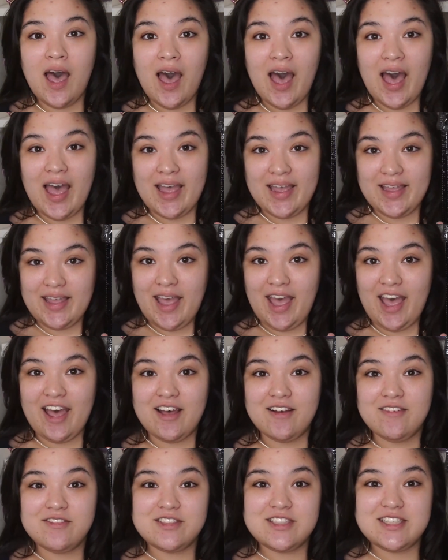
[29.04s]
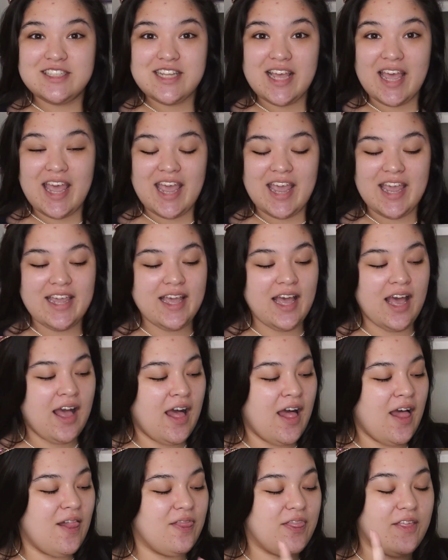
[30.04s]
I have today
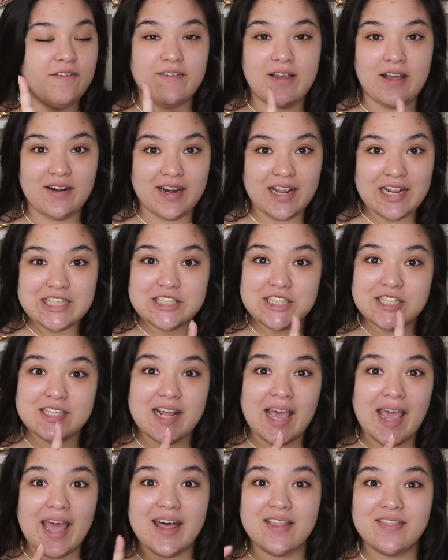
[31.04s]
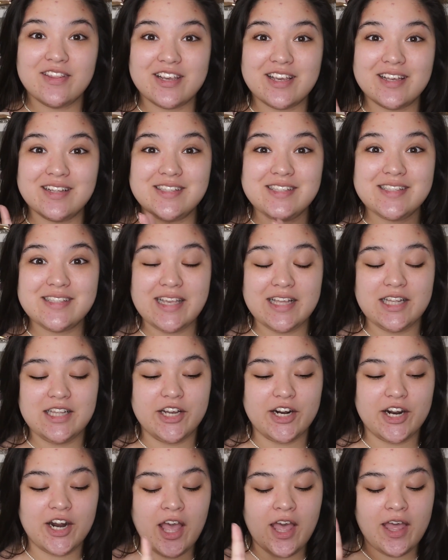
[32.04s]
the foundation and the
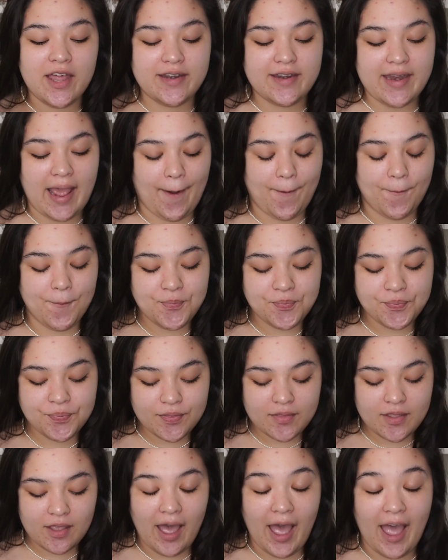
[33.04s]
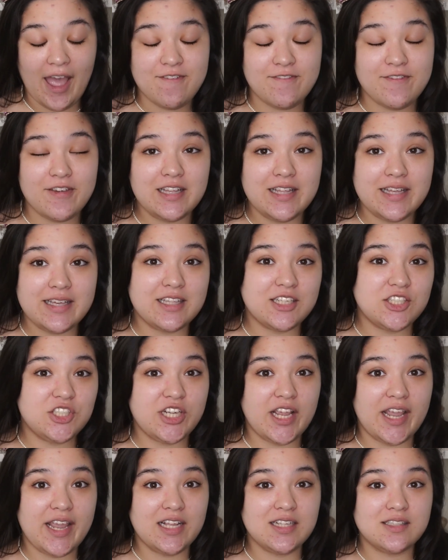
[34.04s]
concealer. Now, I feel like the
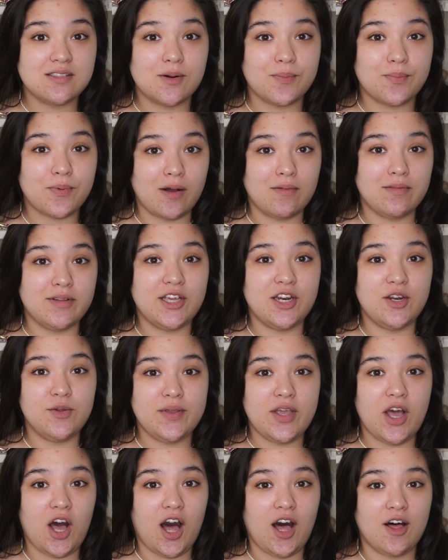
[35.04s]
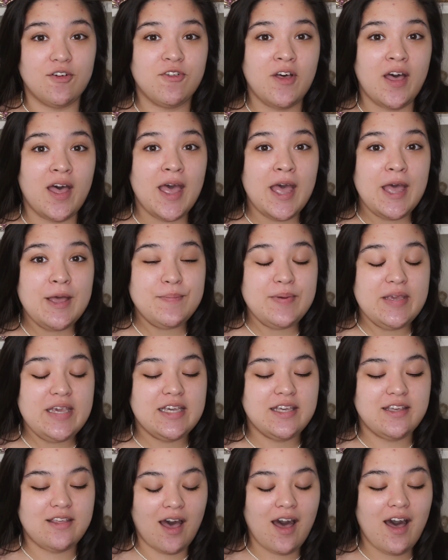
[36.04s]
shades are probably gonna be off
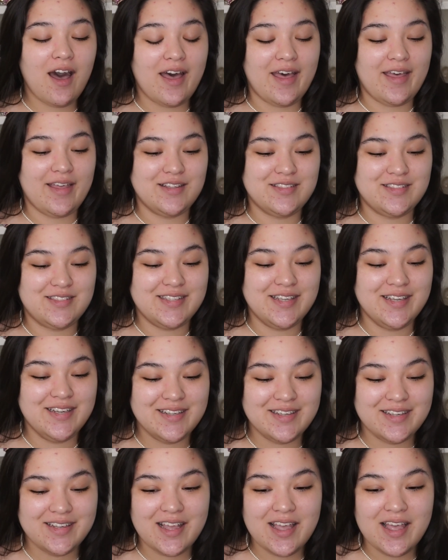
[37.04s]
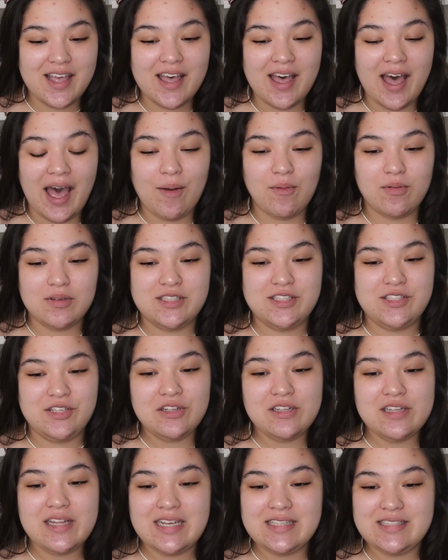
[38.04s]
because I was
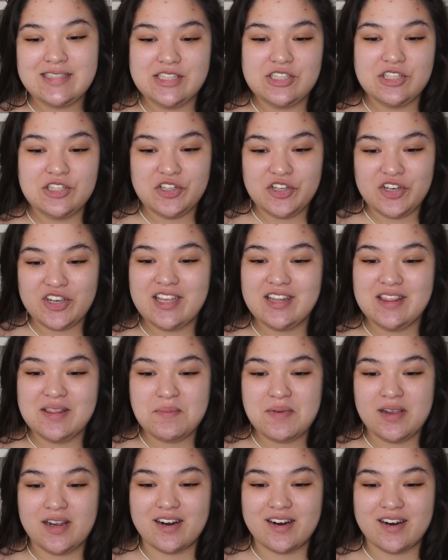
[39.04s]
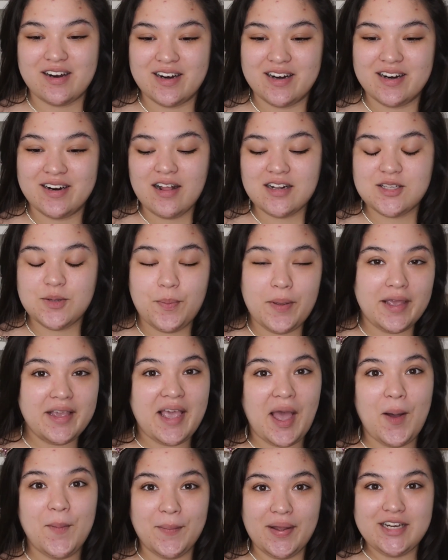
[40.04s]
too lazy to look in the mirror to pick
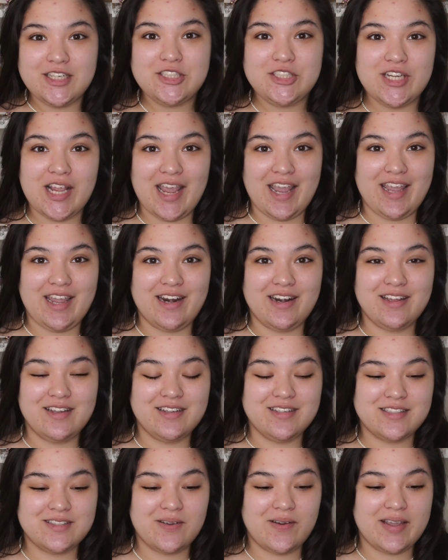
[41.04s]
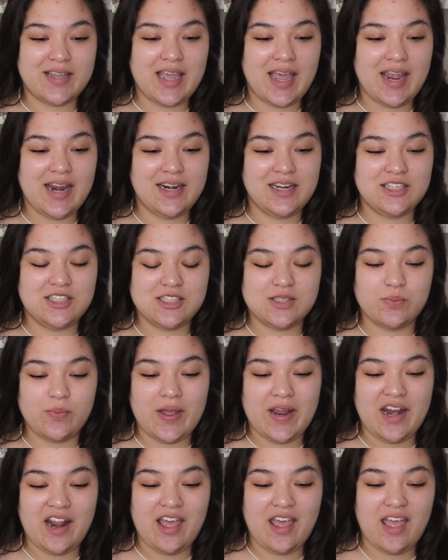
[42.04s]
out my shade. So I kind of just
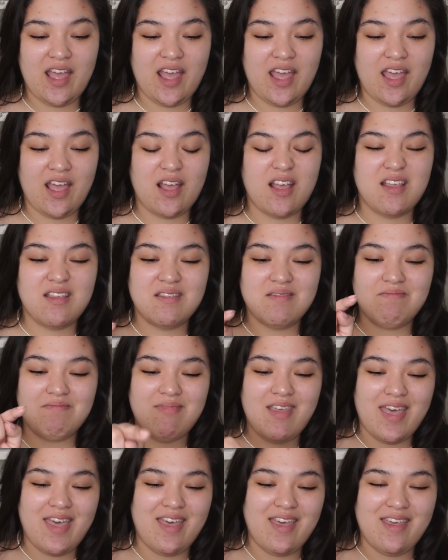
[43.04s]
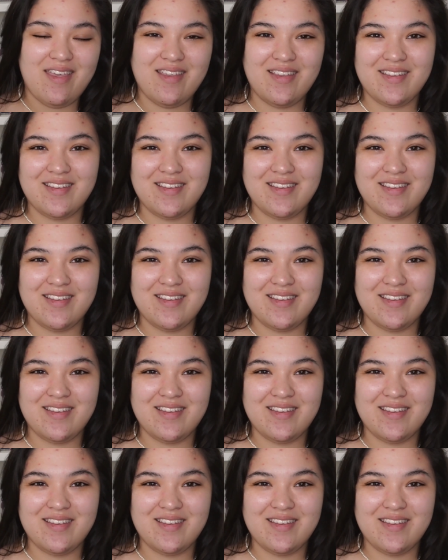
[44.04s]
went, eh.